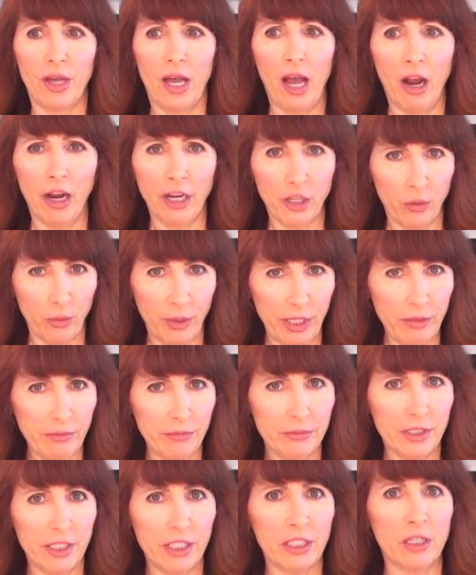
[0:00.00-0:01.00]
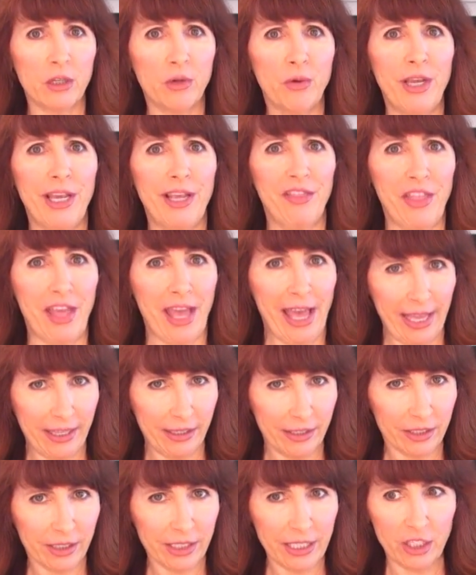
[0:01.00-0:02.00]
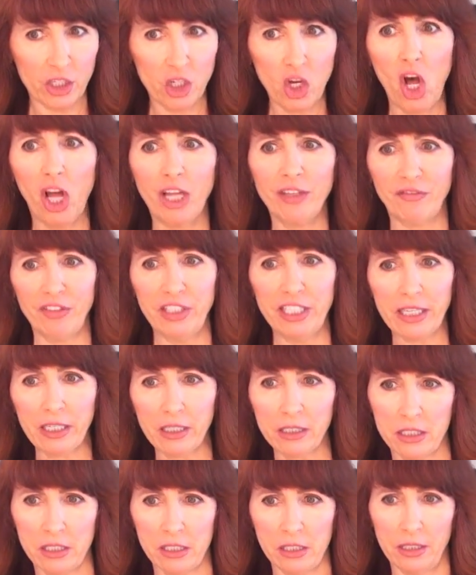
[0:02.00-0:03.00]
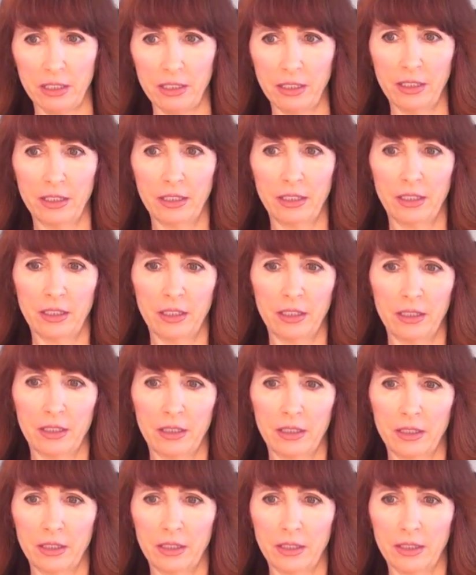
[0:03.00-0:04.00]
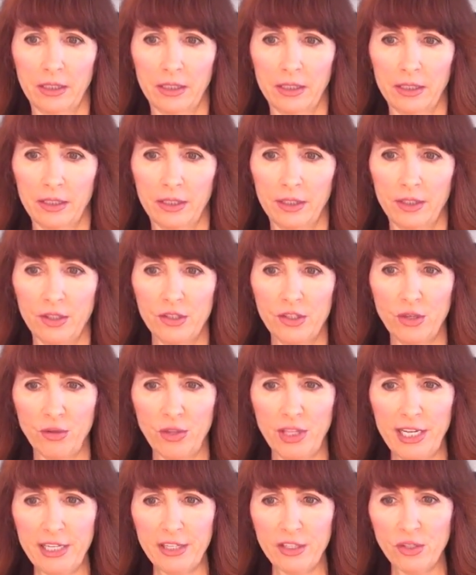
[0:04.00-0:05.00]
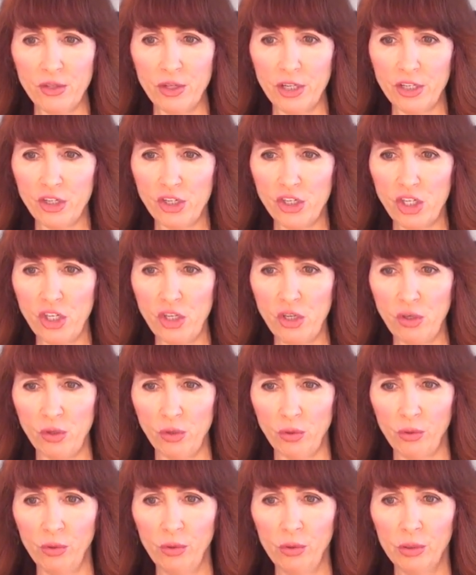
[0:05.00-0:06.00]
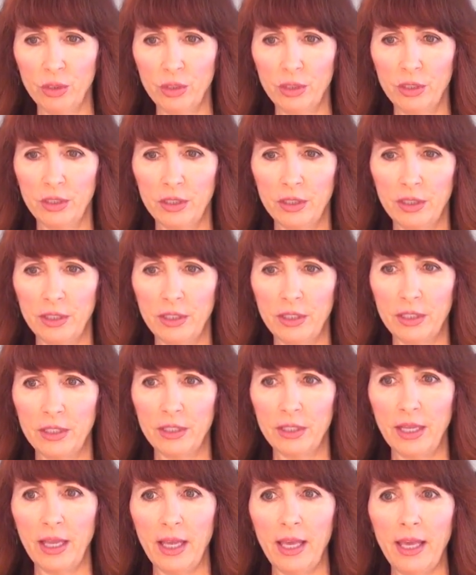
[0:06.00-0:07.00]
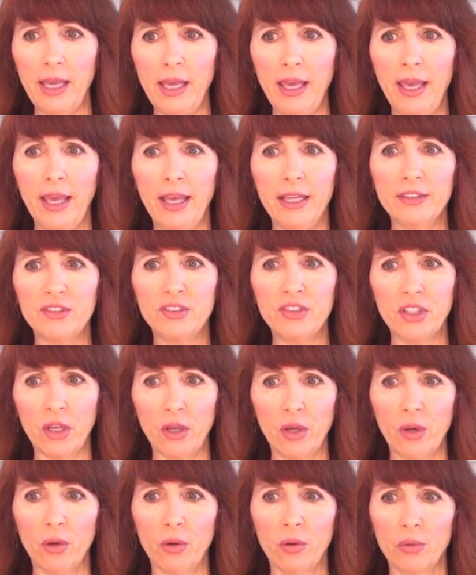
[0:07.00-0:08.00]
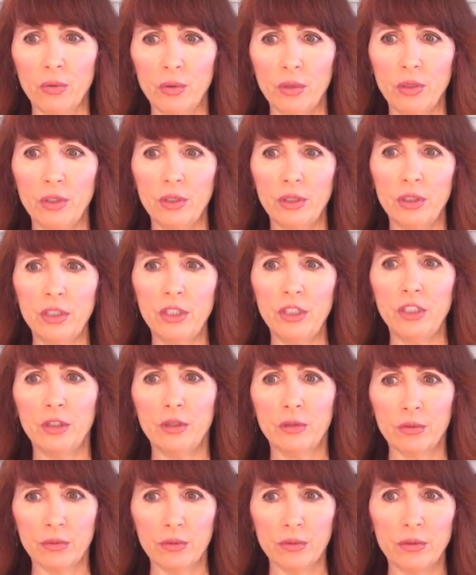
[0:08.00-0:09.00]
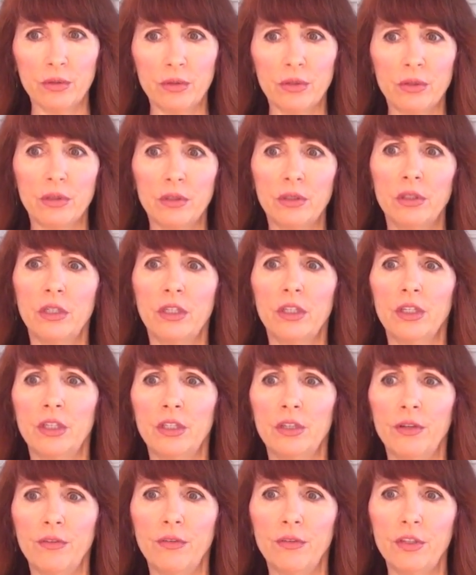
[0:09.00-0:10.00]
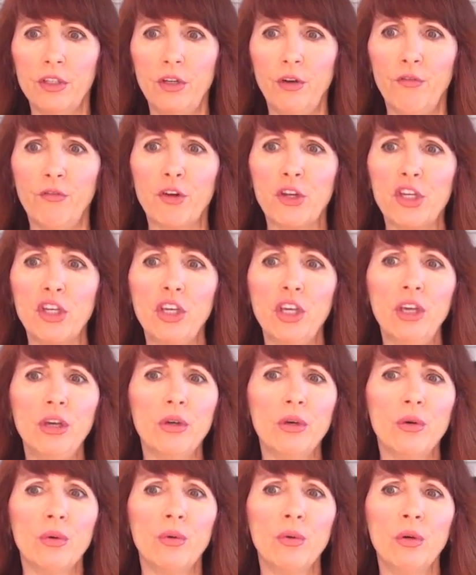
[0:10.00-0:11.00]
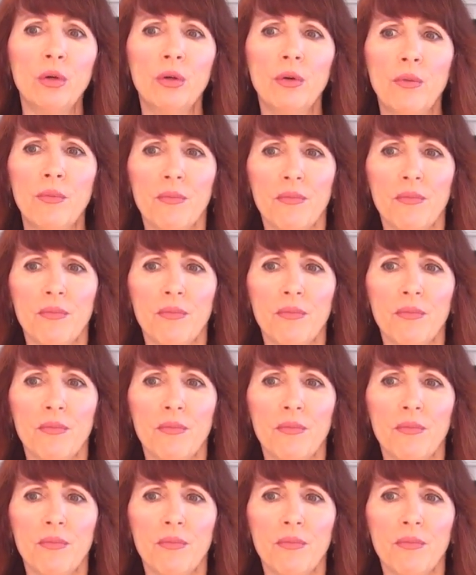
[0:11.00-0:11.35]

Arguing can create that kind of conflict. So that's on too. And so, for you,